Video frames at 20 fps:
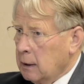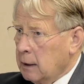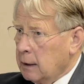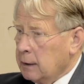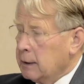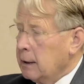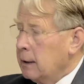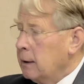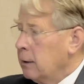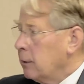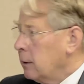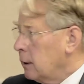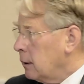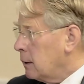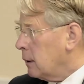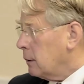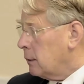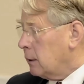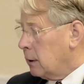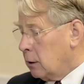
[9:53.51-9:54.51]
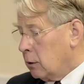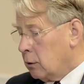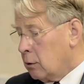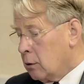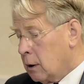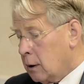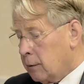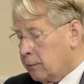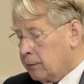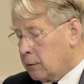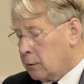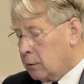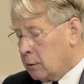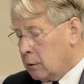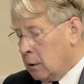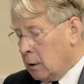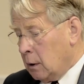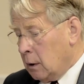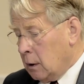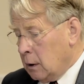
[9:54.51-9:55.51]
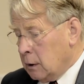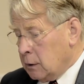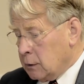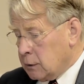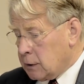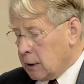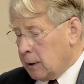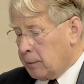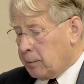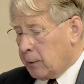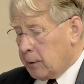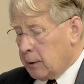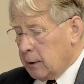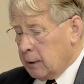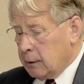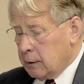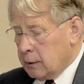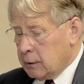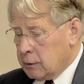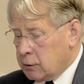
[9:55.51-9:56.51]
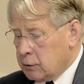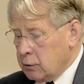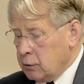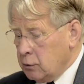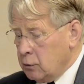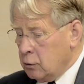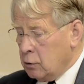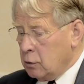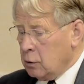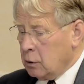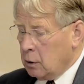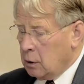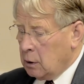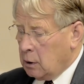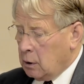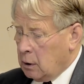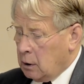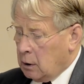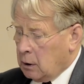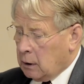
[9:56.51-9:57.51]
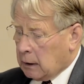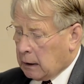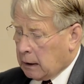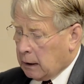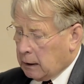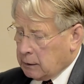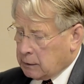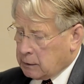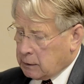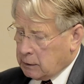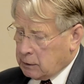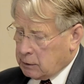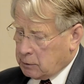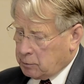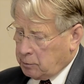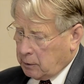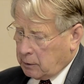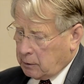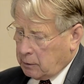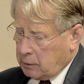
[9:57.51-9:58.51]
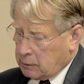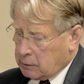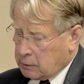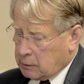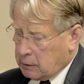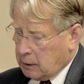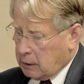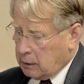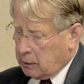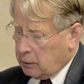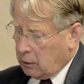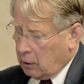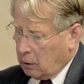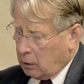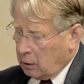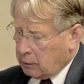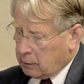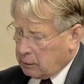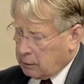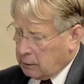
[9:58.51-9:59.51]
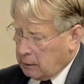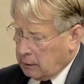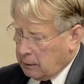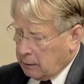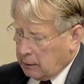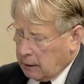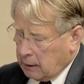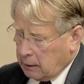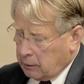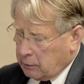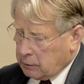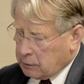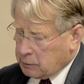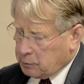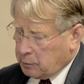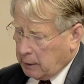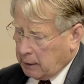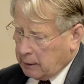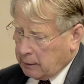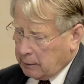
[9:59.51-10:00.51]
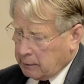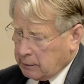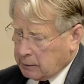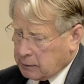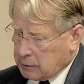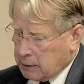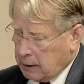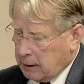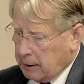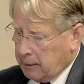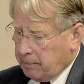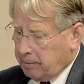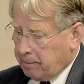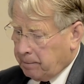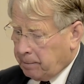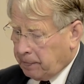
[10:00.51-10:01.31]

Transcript: At any rate, I think you have to separate the two cases because they're not, in that respect, the same.